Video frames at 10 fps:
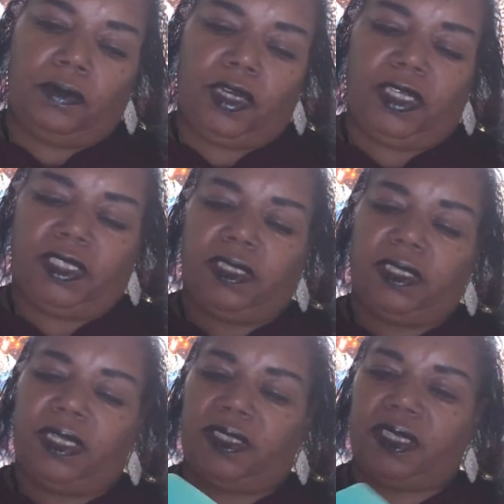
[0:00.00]
What is it
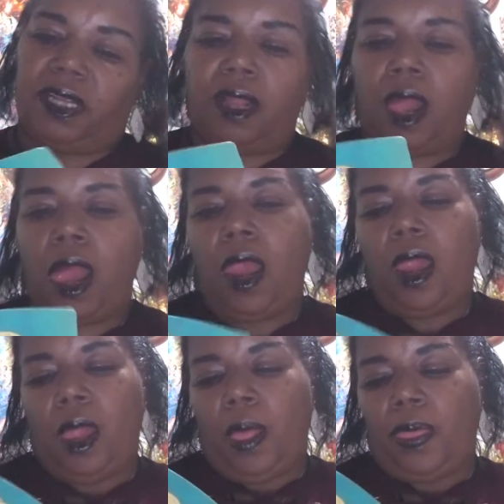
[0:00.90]
they say?
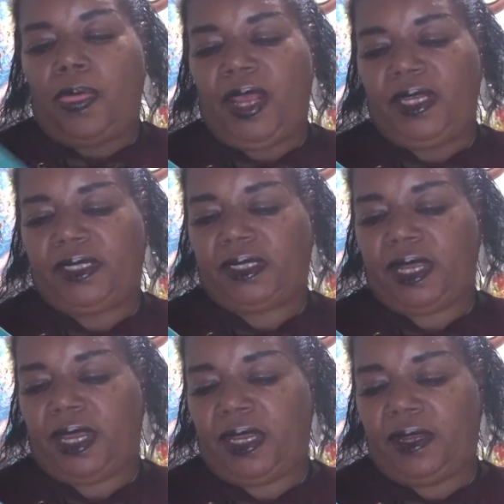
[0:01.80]
They
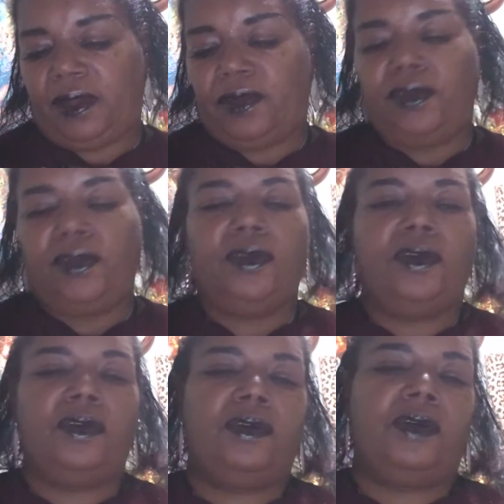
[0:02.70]
say,
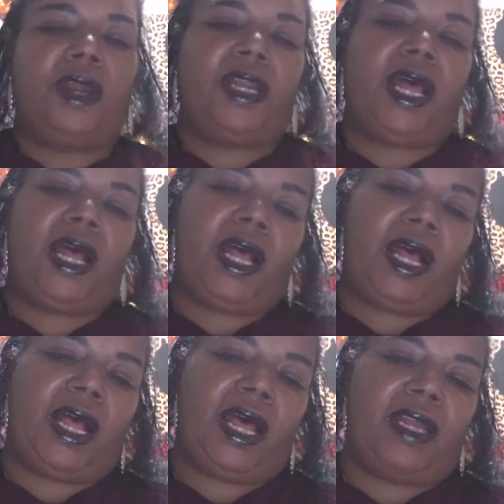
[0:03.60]
you are
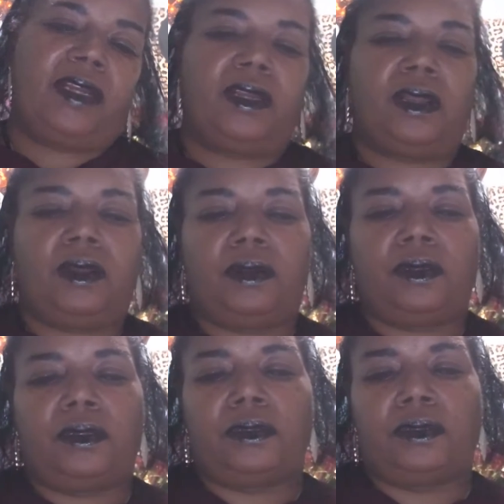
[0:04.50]
not
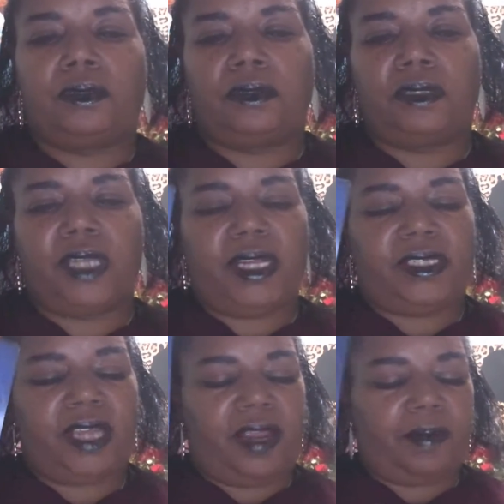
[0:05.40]
alone. They
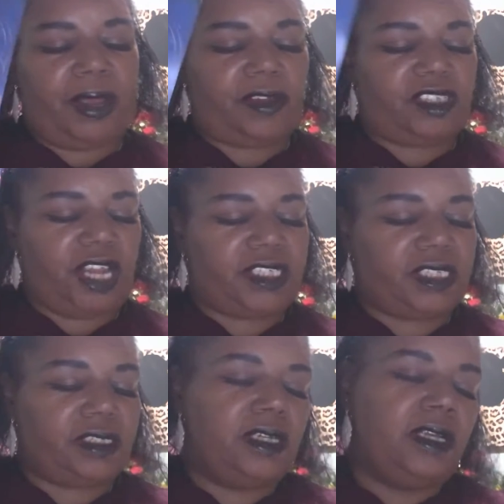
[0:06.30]
tell you, Michael
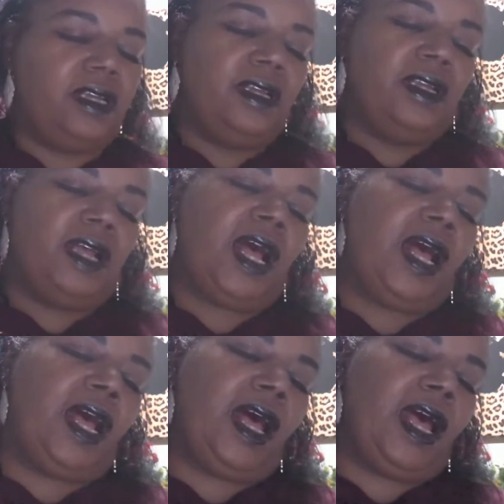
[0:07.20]
Jackson,
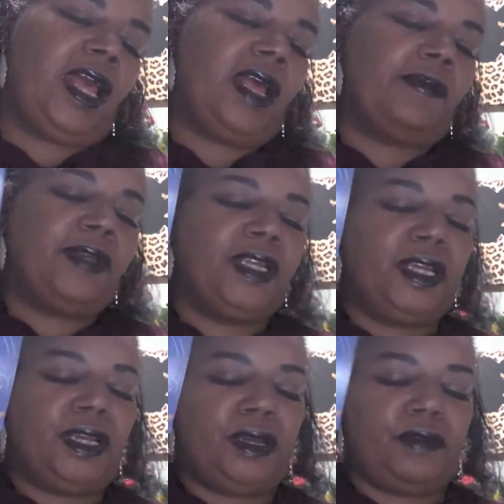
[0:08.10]
I am
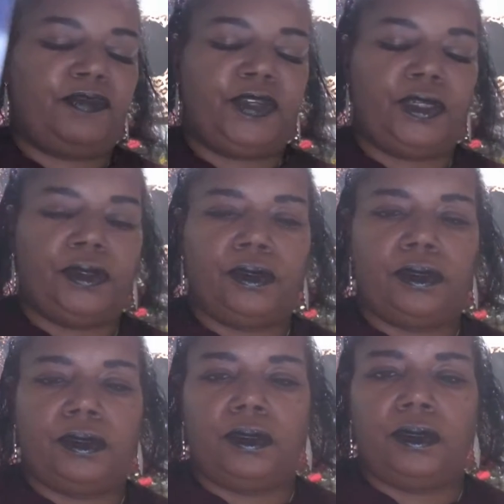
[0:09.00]
here for
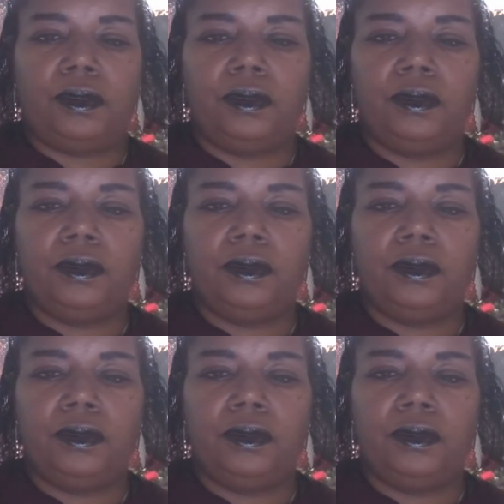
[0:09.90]
you.